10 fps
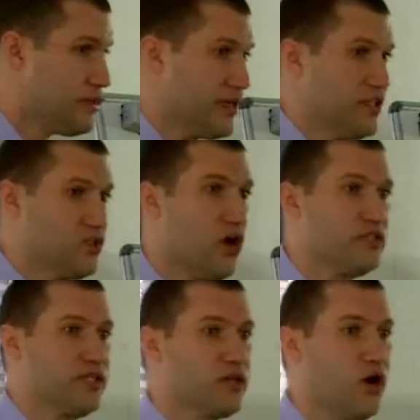that he's
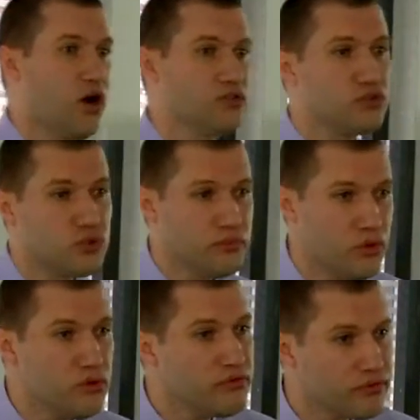asking God to
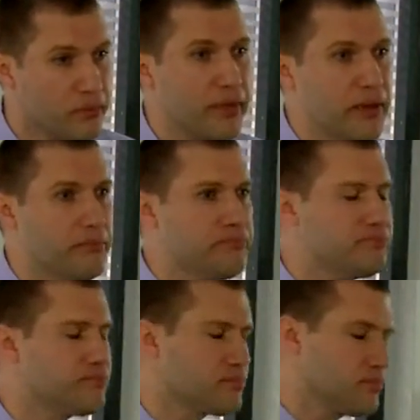remove from him?"
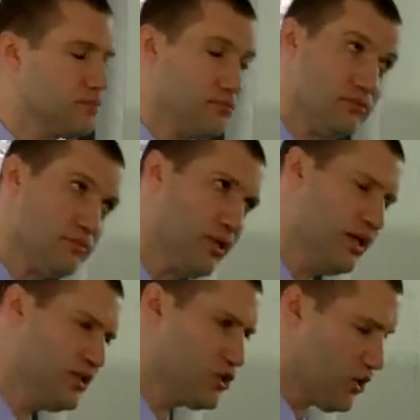
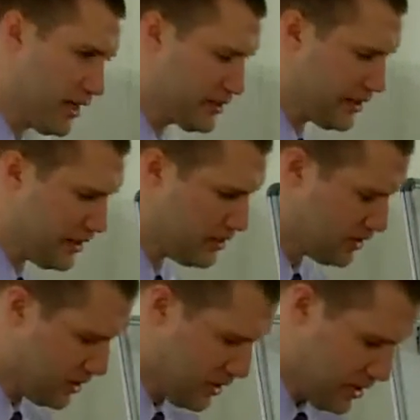And so I
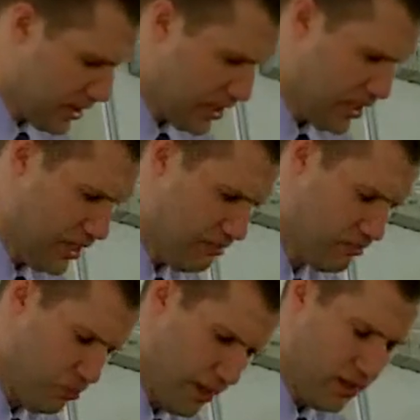said,
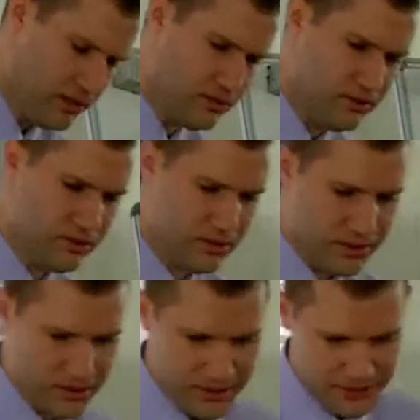well,
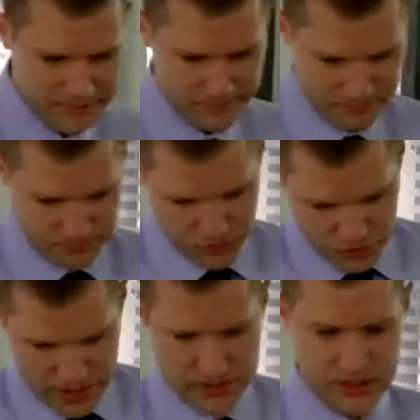
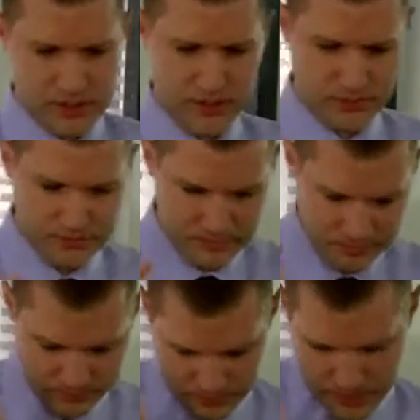Jesus
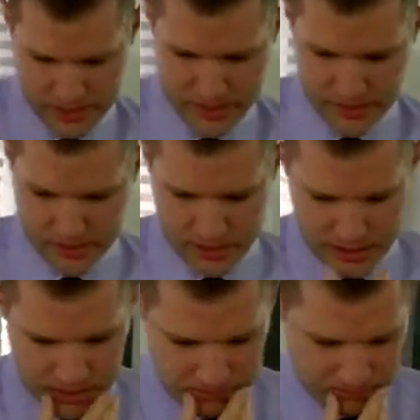is,
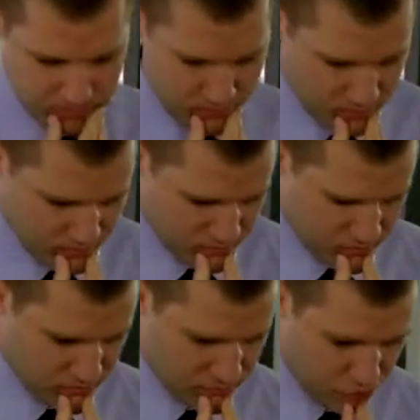
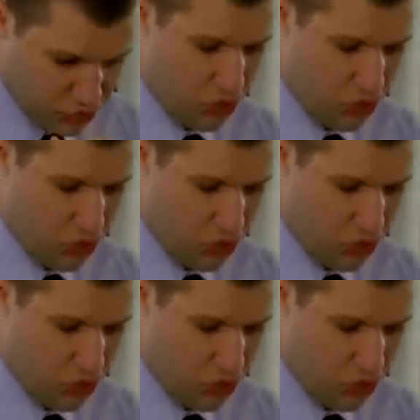for